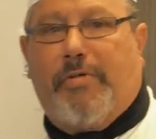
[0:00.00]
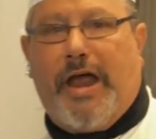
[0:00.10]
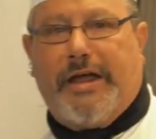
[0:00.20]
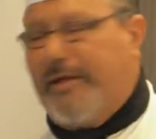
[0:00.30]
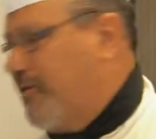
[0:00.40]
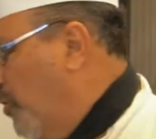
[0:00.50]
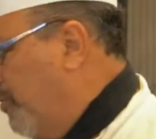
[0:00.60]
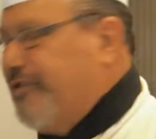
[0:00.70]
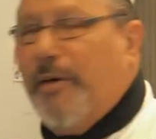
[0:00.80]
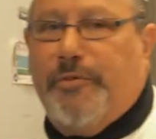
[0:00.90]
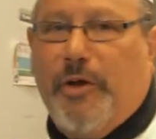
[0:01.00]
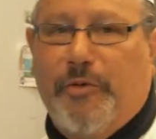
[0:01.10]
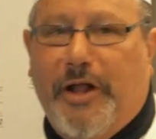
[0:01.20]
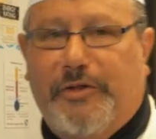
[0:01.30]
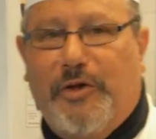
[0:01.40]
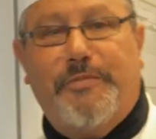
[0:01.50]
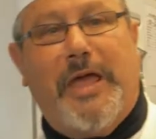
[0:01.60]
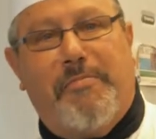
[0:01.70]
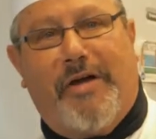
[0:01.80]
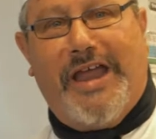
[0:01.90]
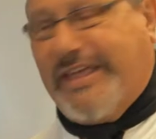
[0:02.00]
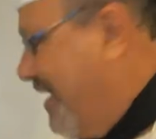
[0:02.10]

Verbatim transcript: break. Normally, sometimes when I do them, they break.